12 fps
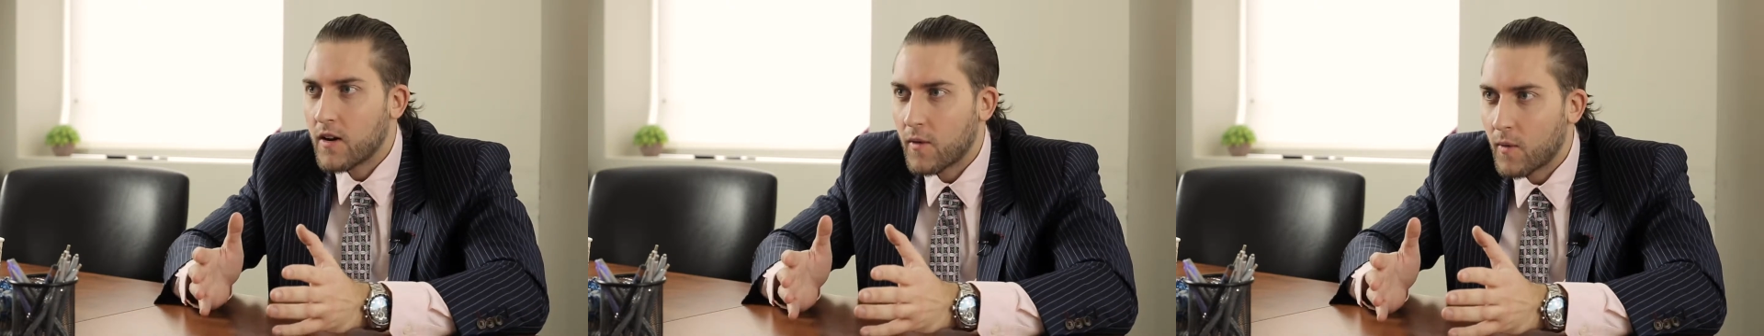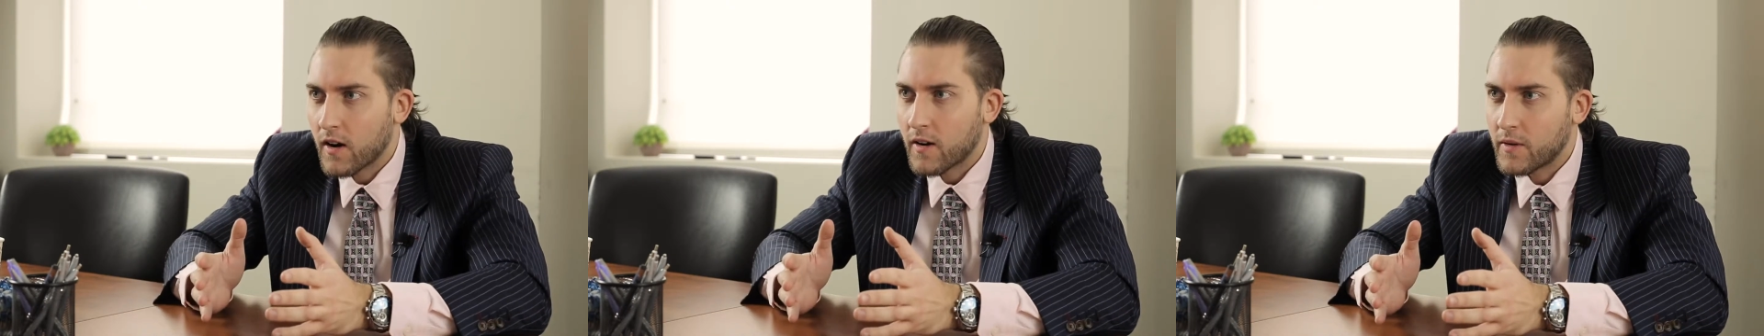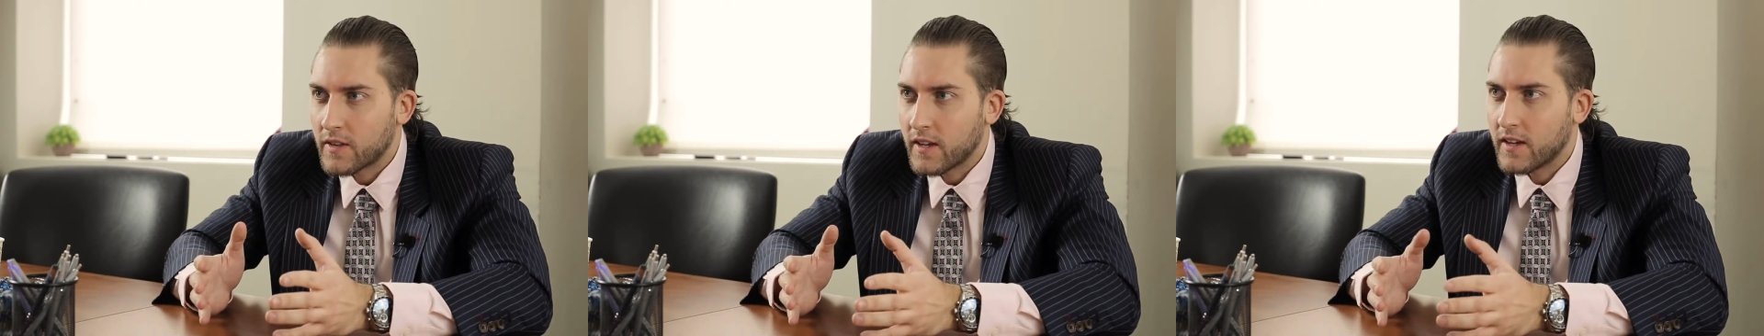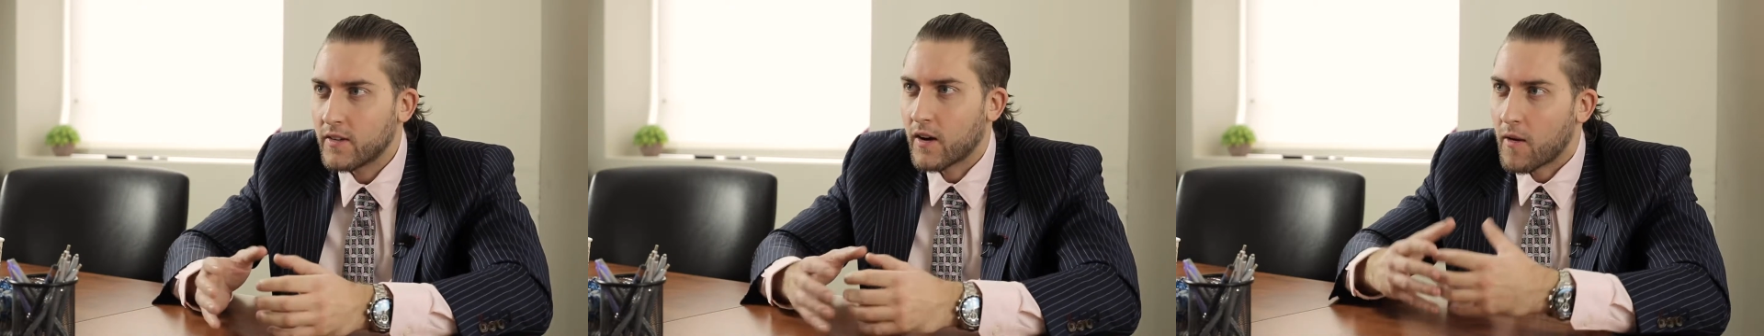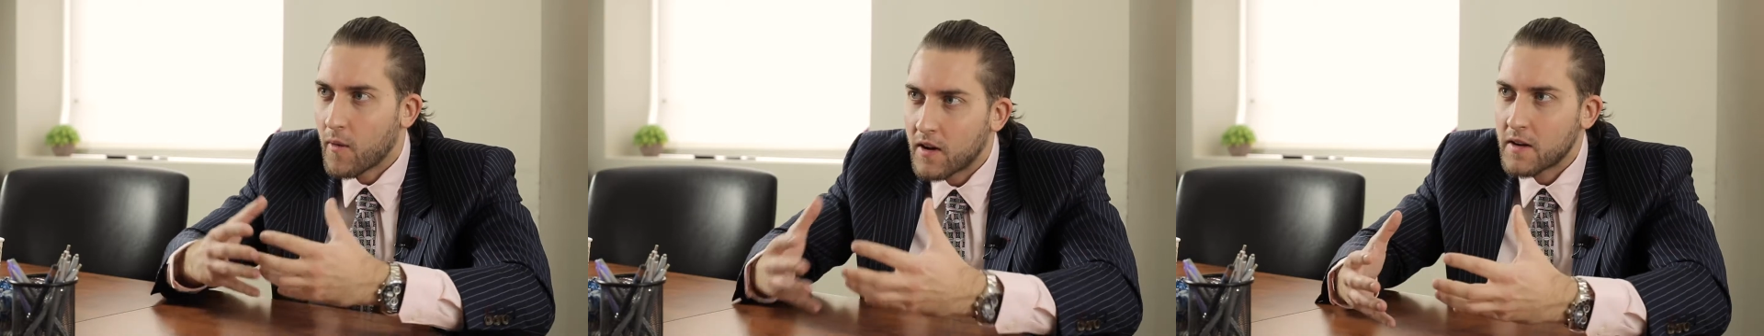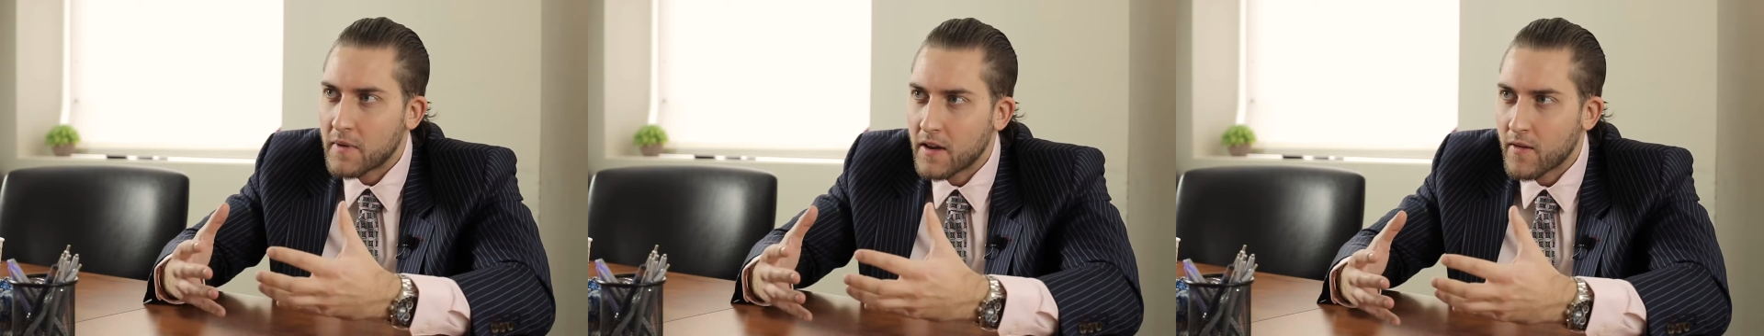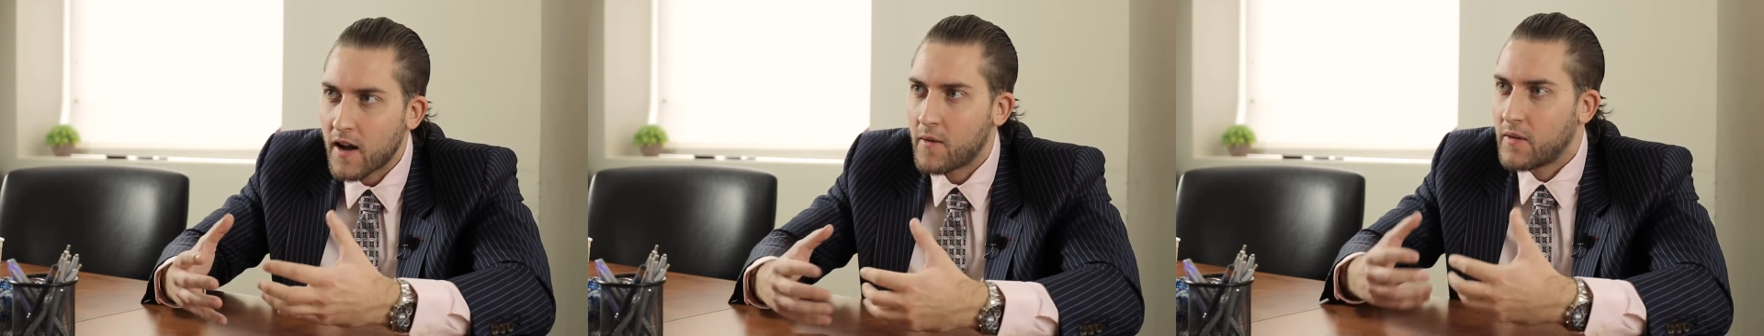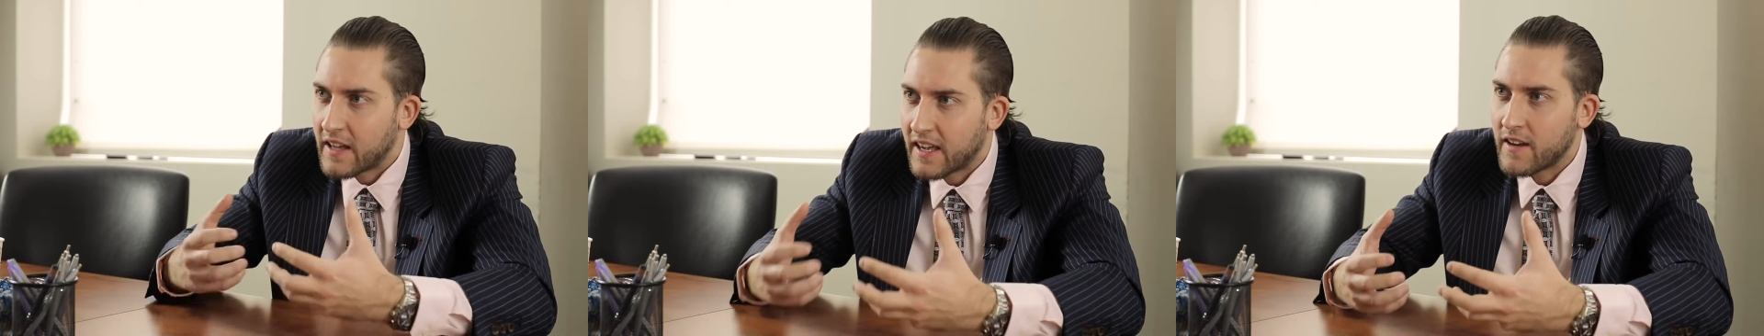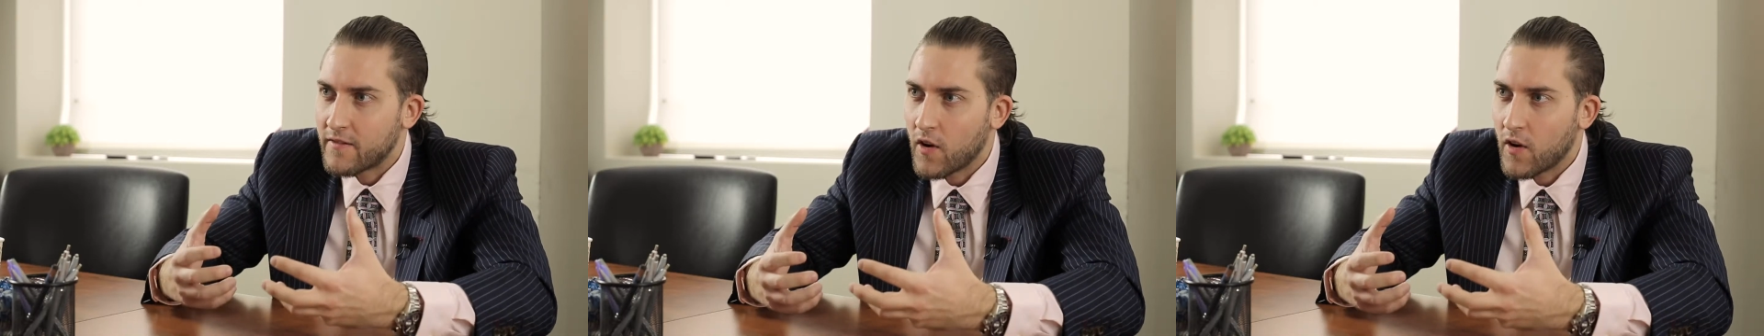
want to work with you, or I want to be around, I want to get